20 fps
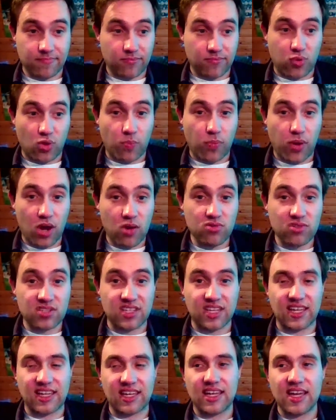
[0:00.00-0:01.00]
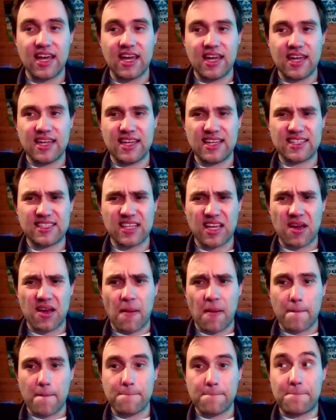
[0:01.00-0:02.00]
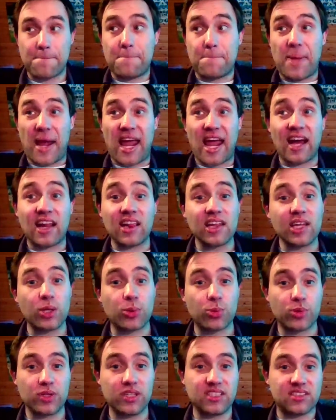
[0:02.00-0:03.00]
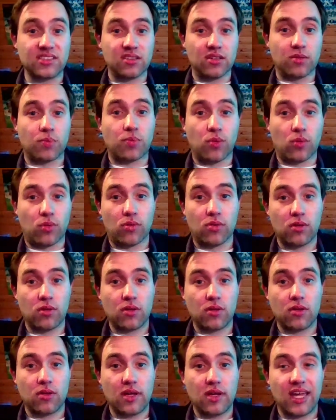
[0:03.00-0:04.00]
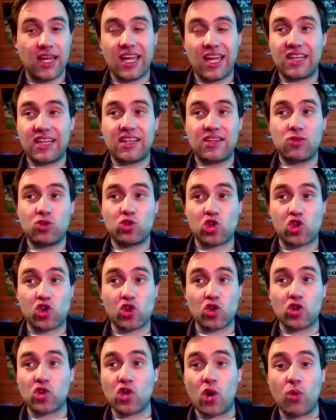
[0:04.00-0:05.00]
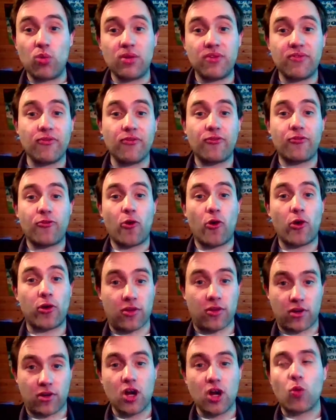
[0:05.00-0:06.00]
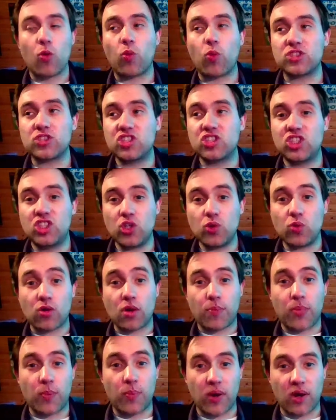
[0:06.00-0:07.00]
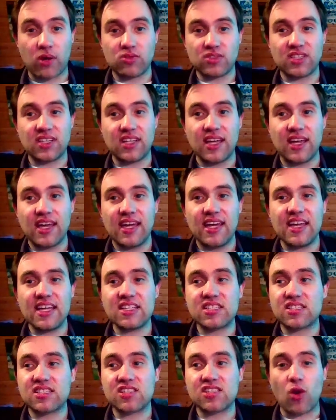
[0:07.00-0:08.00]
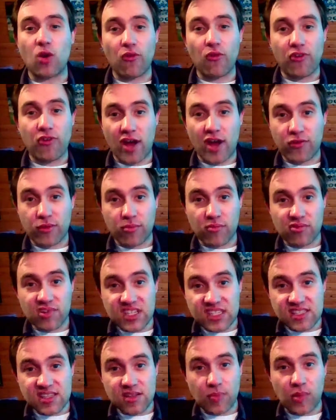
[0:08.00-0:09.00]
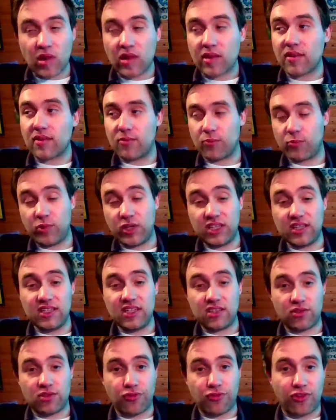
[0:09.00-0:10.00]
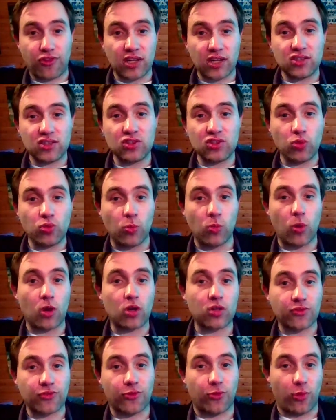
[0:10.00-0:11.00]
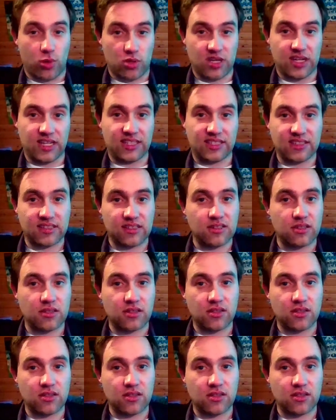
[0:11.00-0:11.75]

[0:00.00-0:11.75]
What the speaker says: proposing is barely reasonable. It should go even further. What you are proposing is so far from reasonable, we need to find a new word for it.